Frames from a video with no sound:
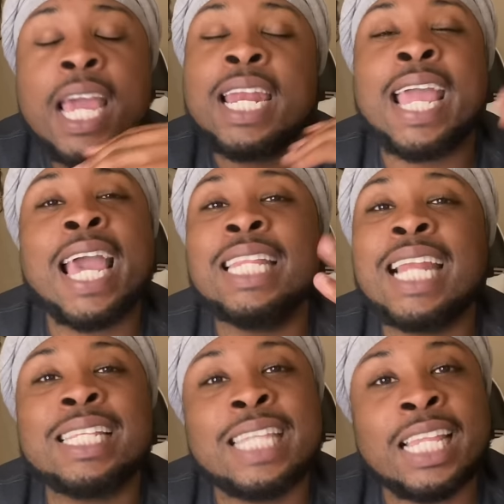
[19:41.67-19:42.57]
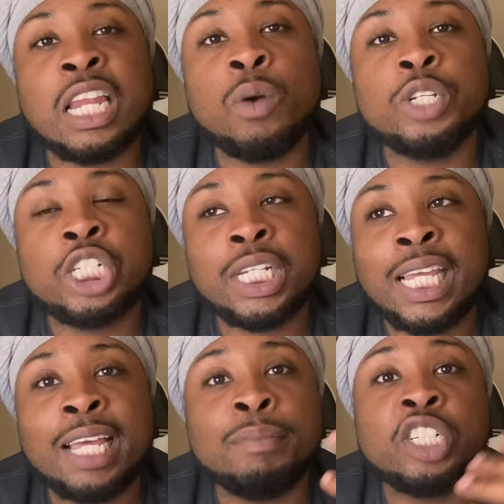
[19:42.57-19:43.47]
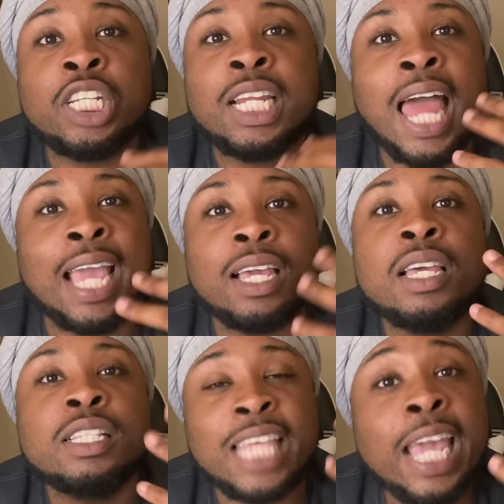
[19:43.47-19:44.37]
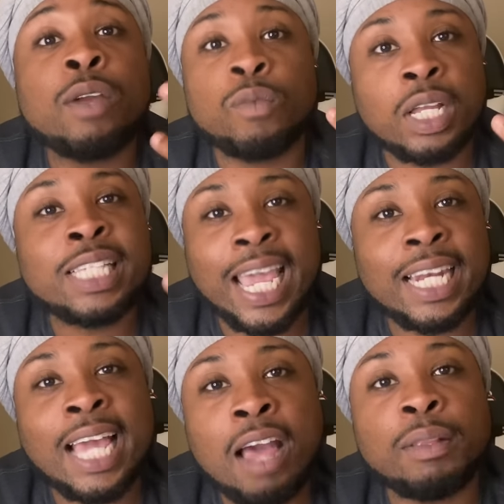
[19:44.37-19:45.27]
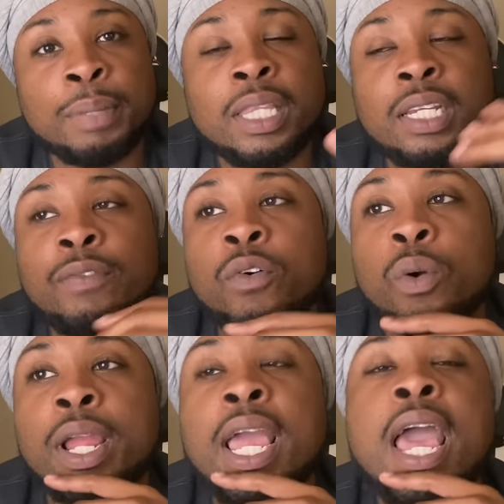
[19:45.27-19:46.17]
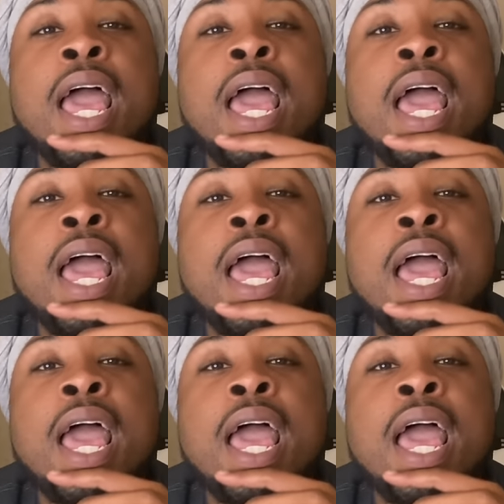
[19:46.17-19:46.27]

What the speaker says: Nayeli not standing on what she did, but she, like, taking accountability for it.